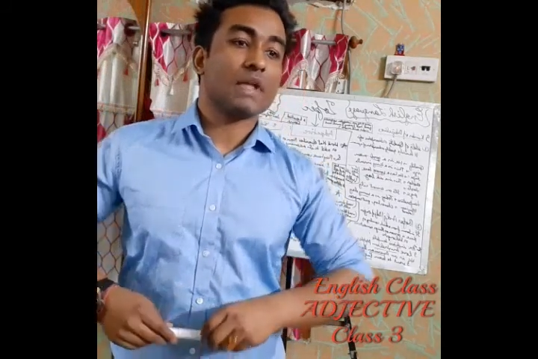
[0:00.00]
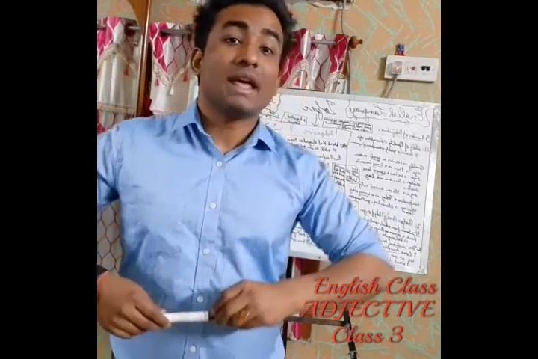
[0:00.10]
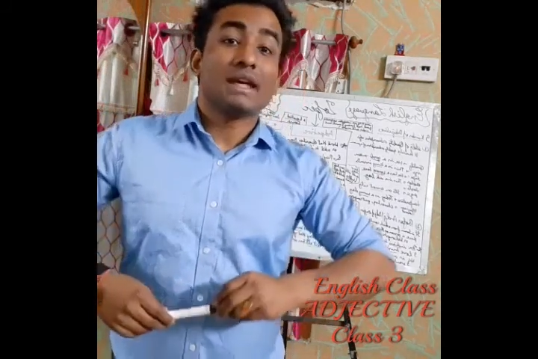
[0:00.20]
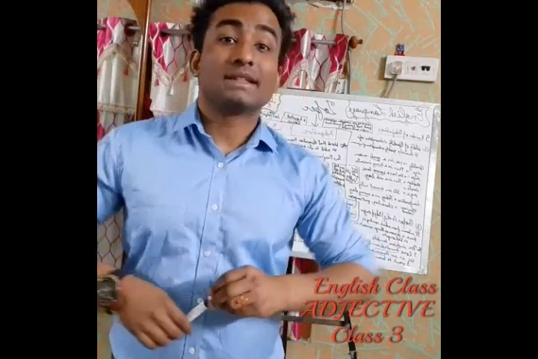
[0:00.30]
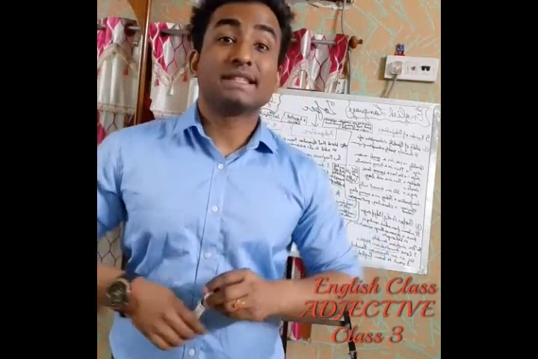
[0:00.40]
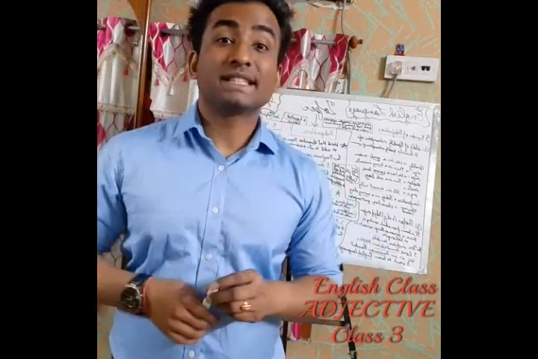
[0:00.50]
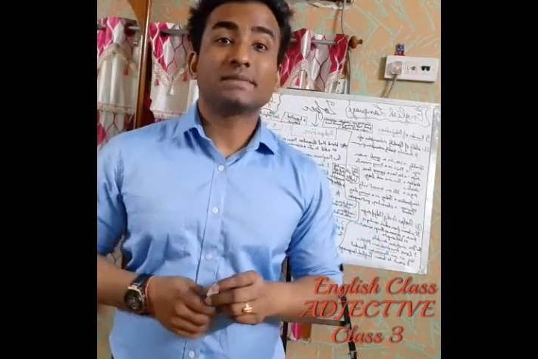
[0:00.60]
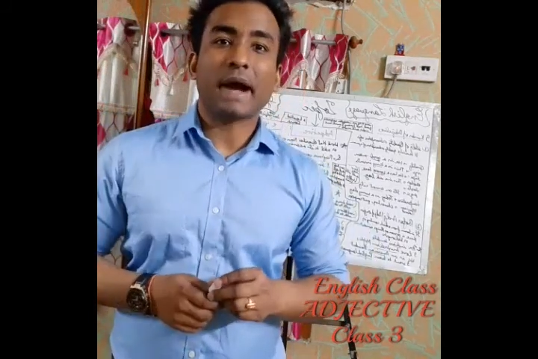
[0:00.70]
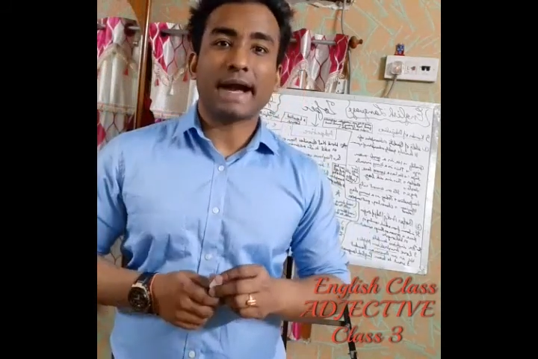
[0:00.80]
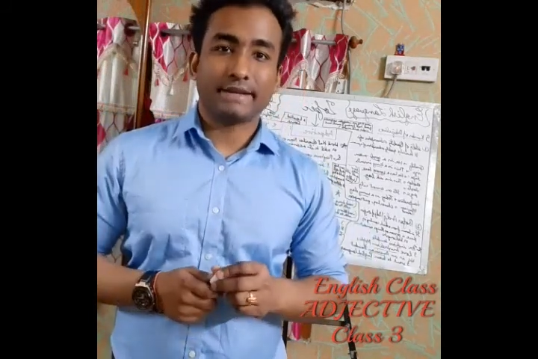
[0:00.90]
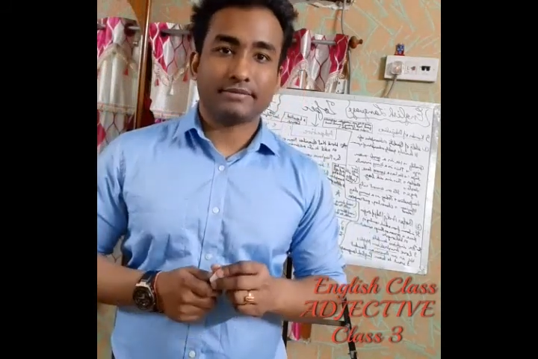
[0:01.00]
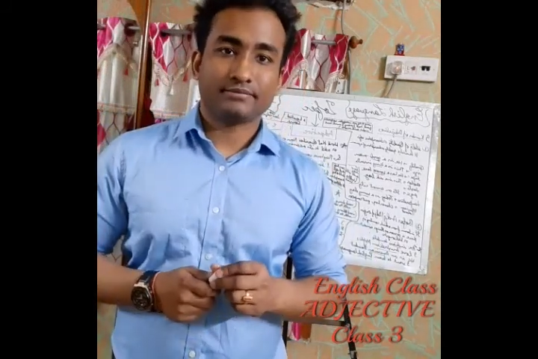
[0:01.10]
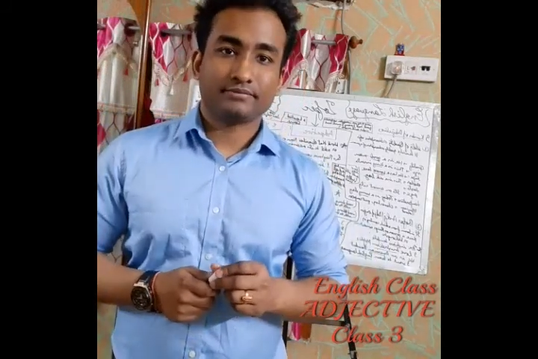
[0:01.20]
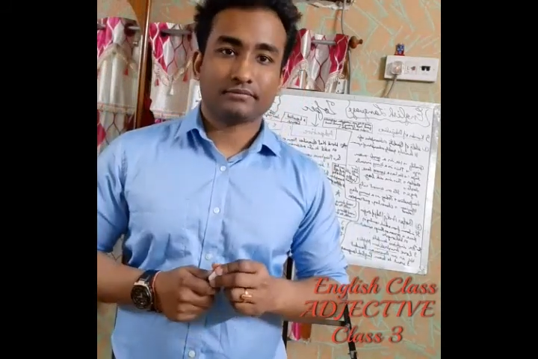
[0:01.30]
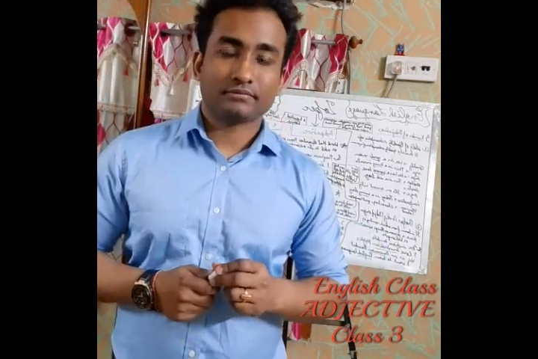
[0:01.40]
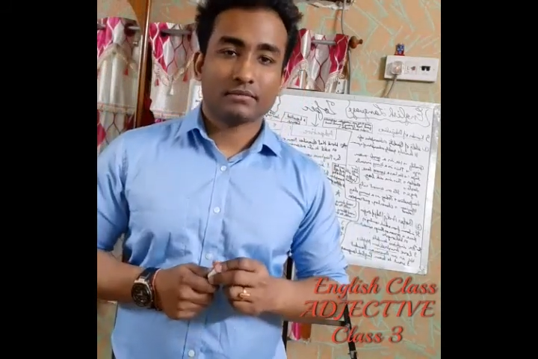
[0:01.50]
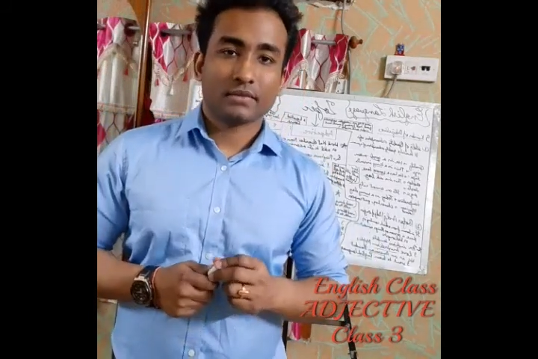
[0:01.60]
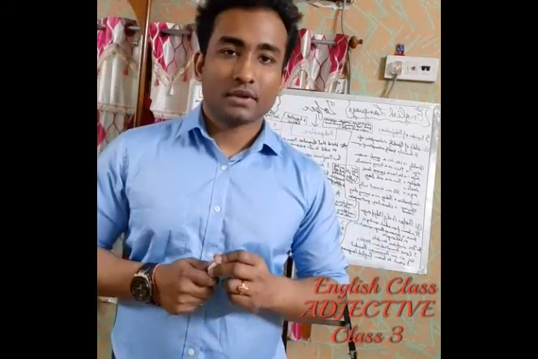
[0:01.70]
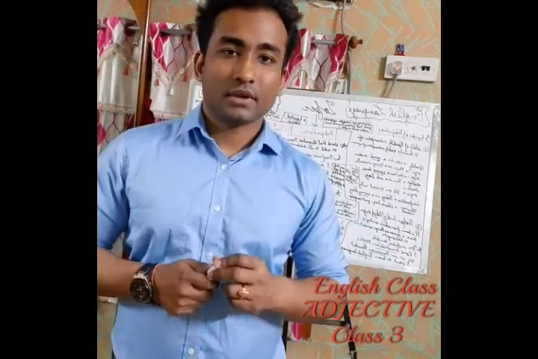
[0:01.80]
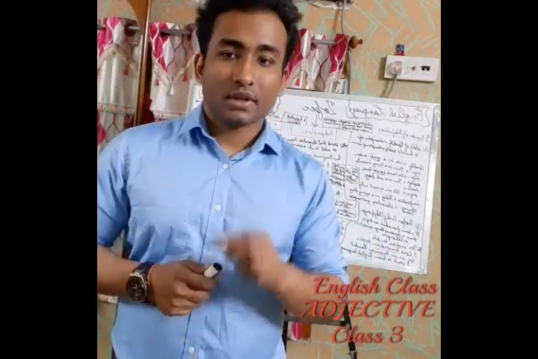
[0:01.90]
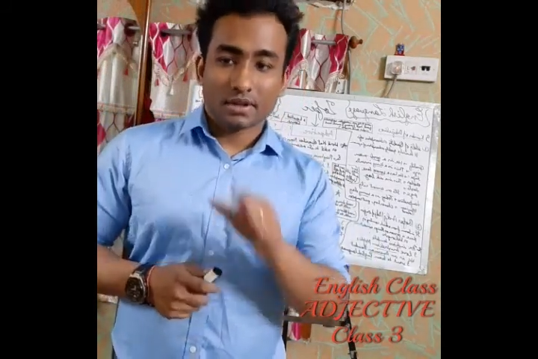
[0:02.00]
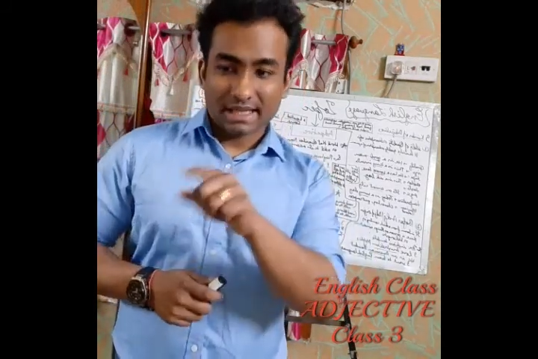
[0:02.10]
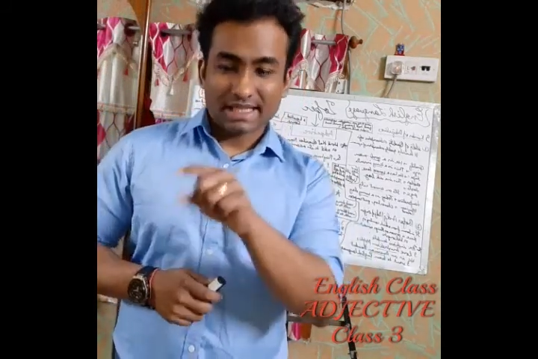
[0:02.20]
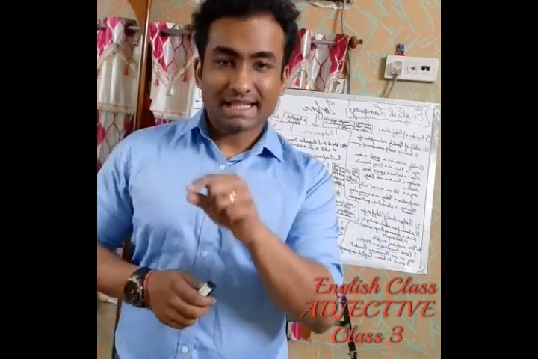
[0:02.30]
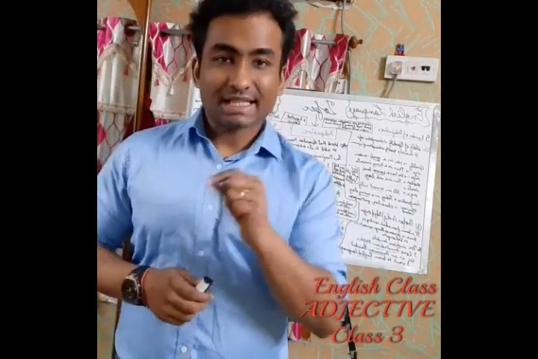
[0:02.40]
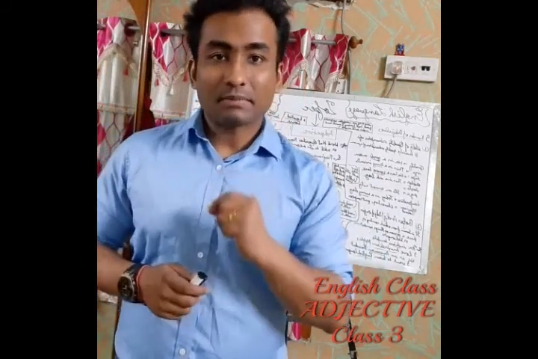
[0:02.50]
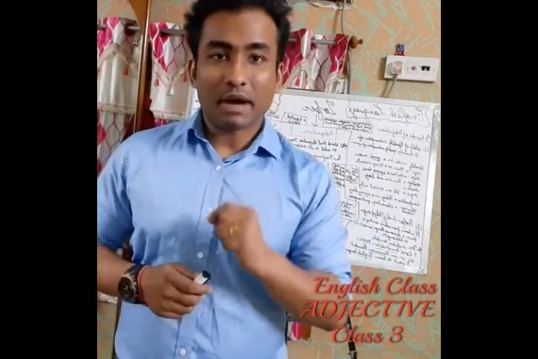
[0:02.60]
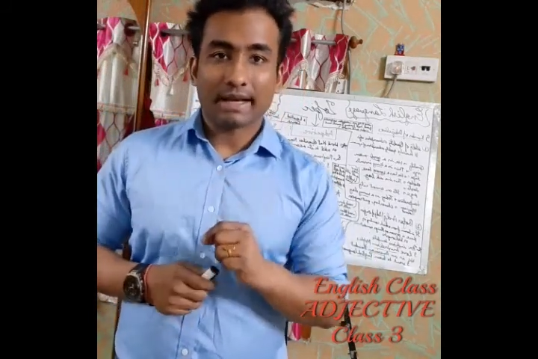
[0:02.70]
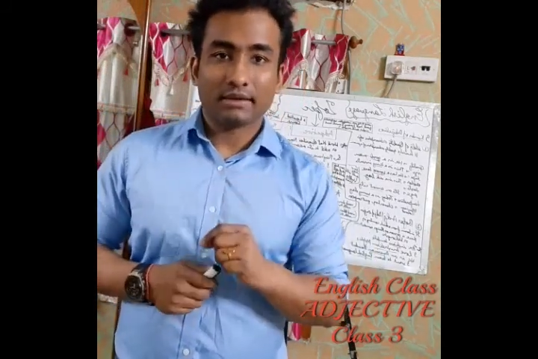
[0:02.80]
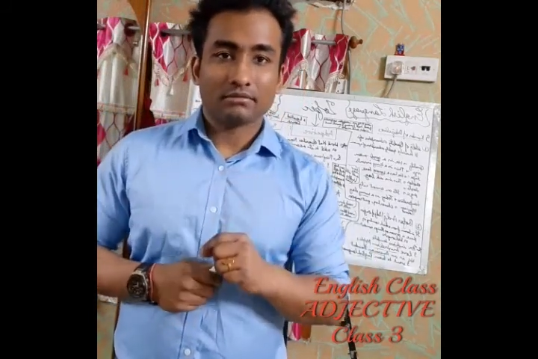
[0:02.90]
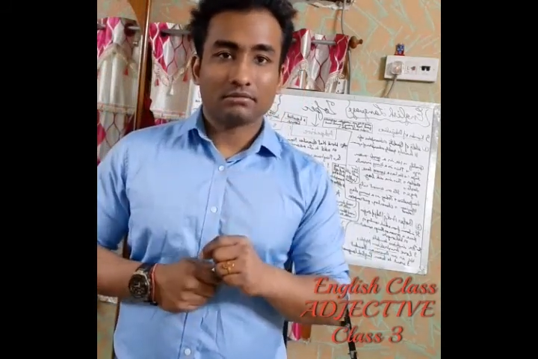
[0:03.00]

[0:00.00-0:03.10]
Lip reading: this is mine, this is mine.